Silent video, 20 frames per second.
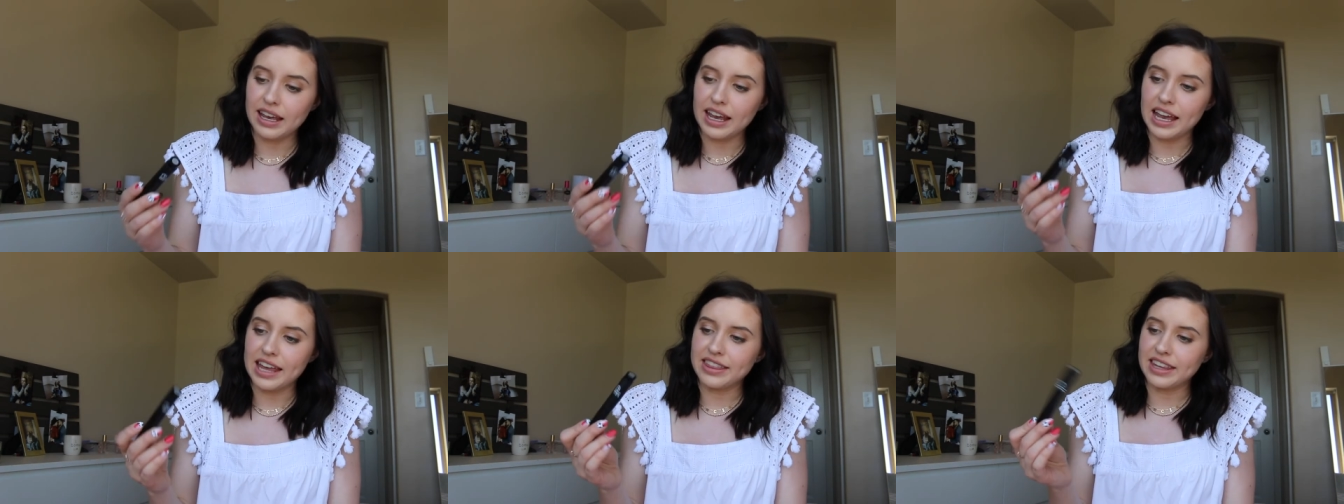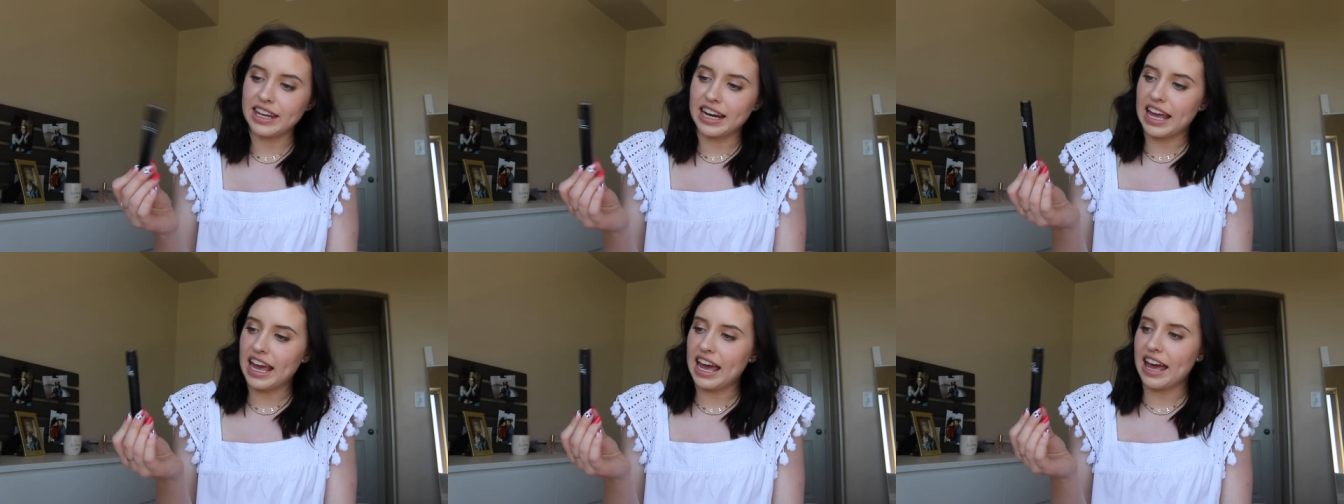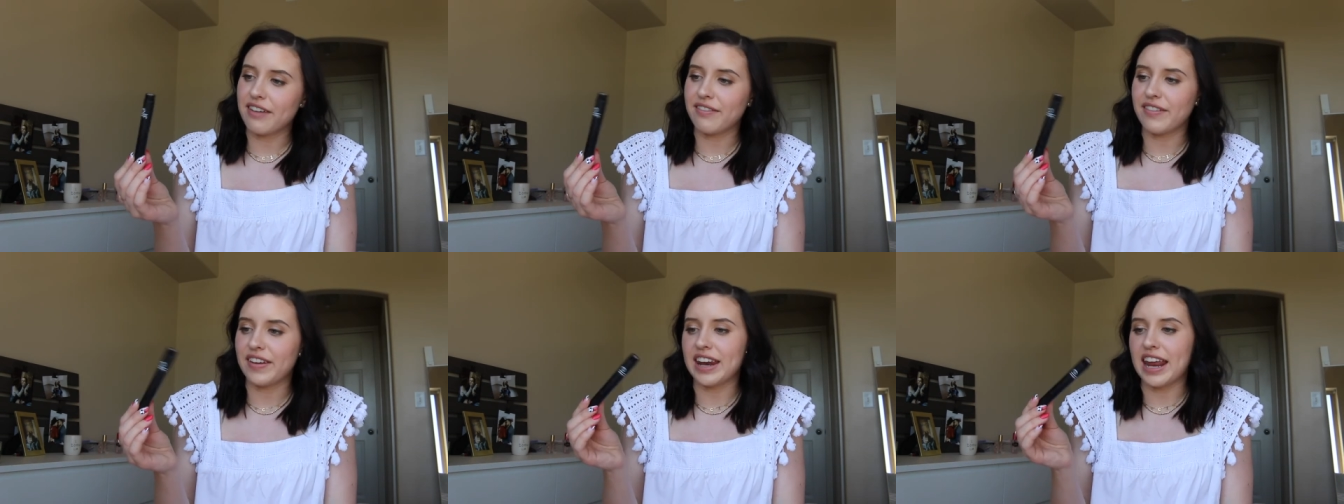And then I
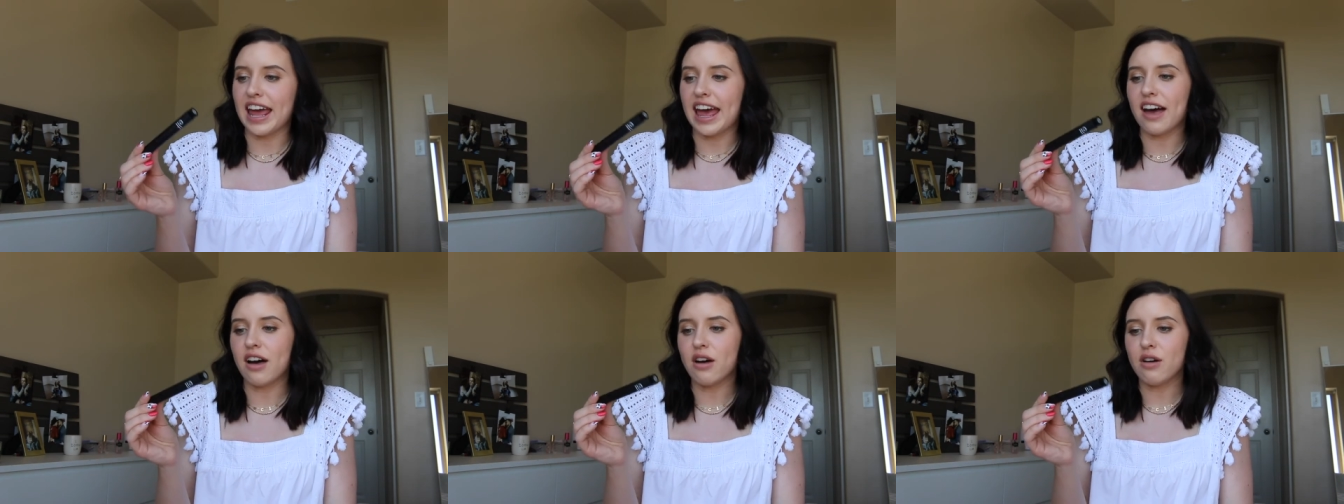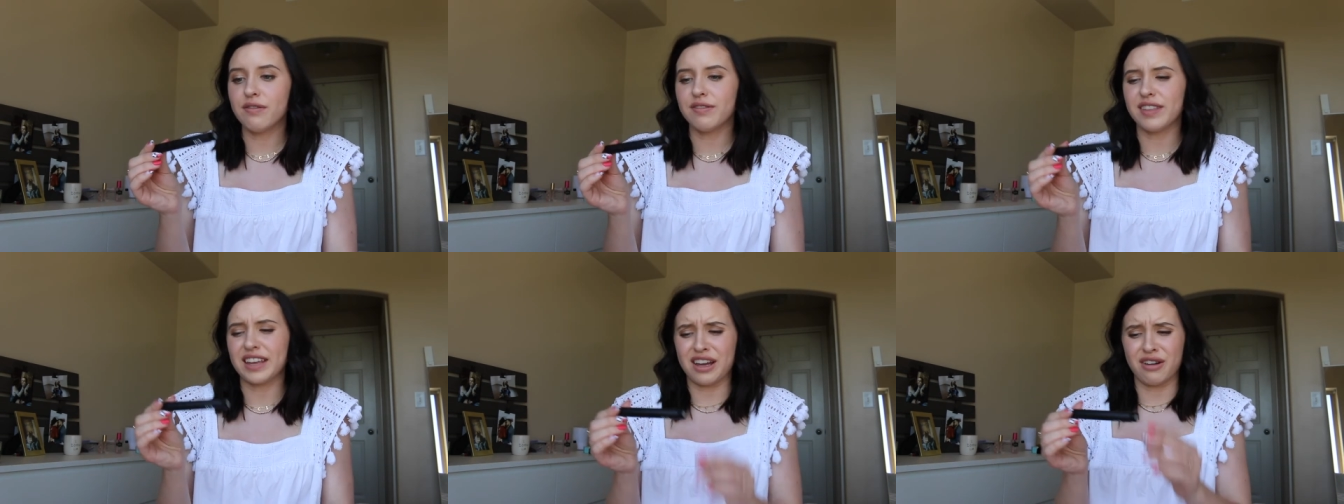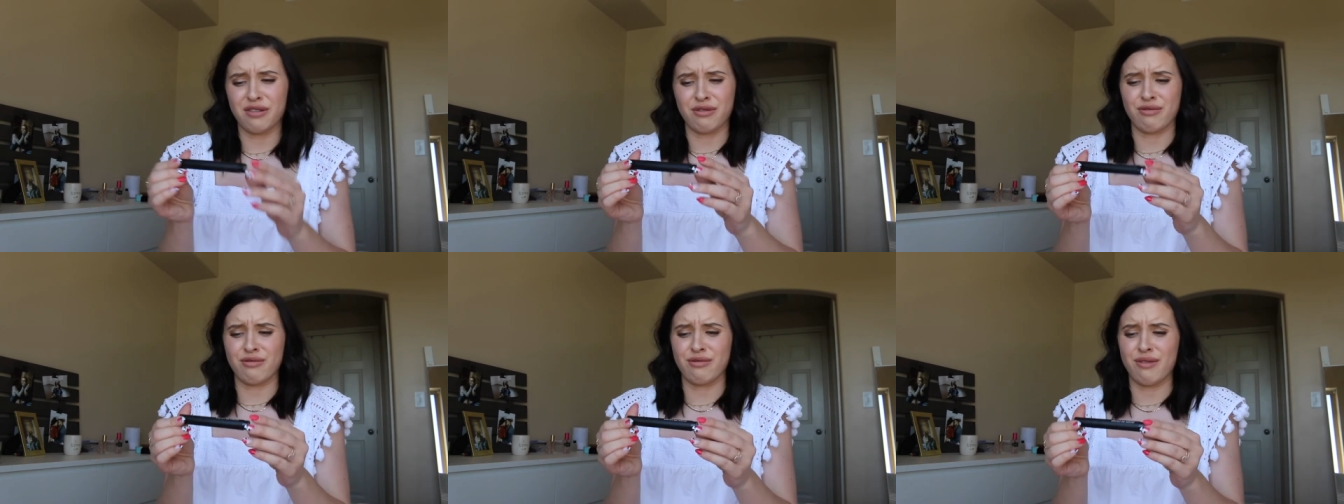have an e.l.f., like
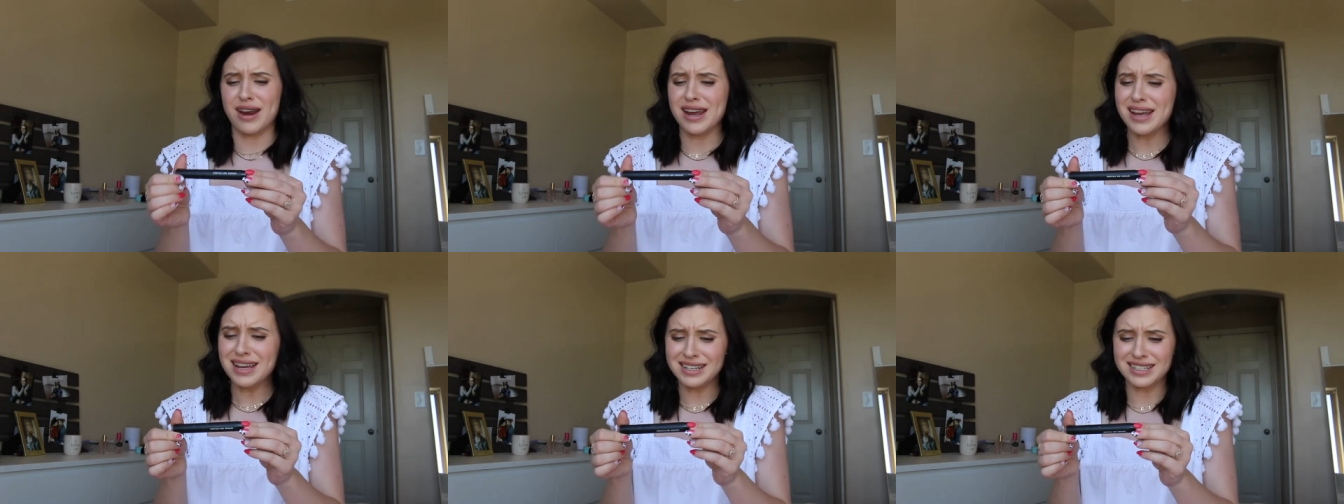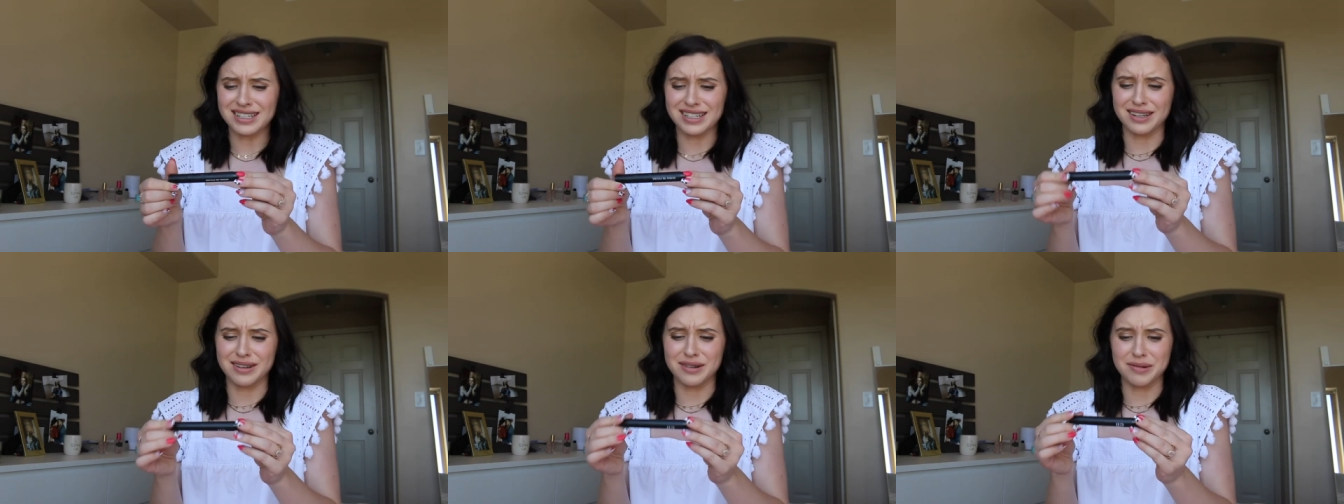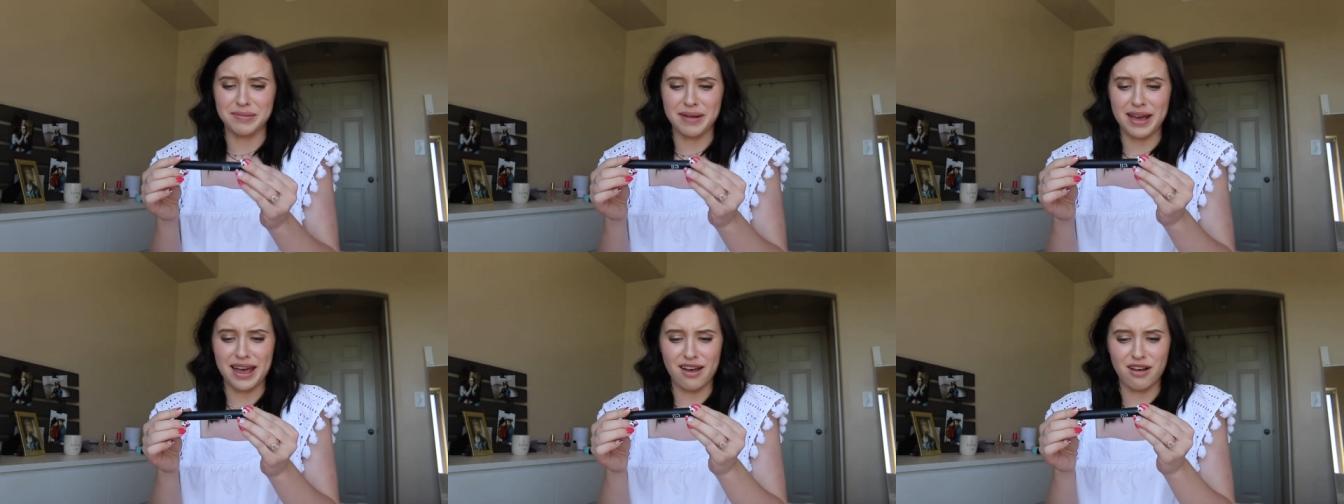a
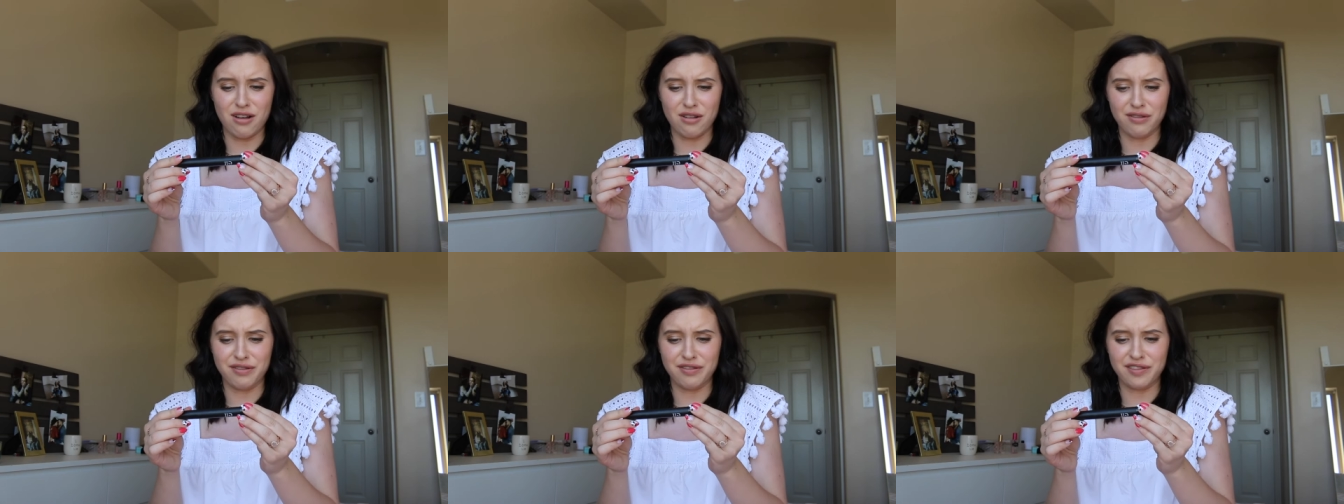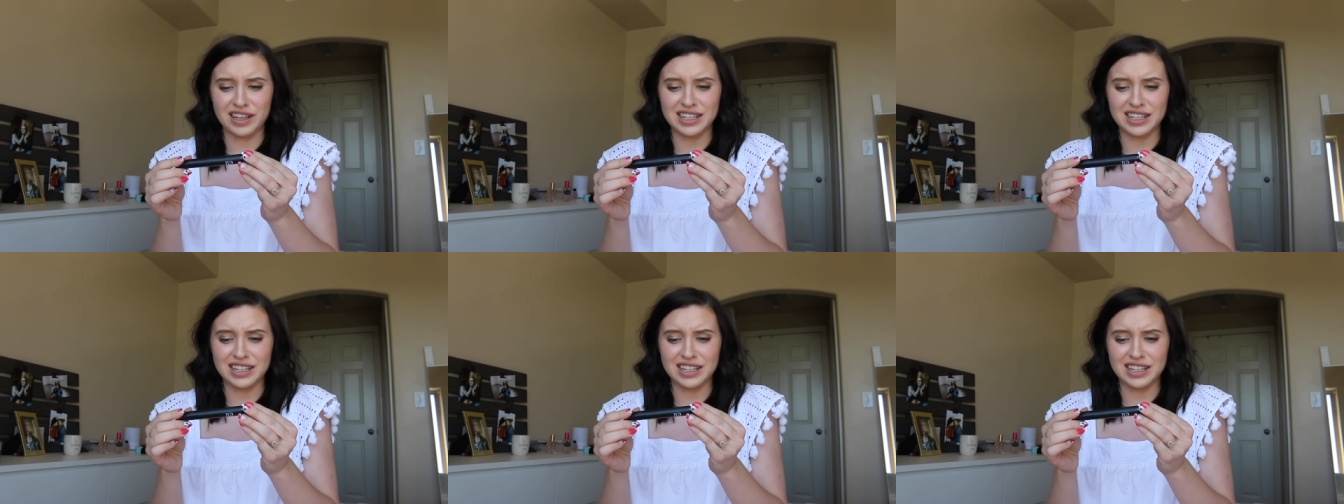random e.l.f.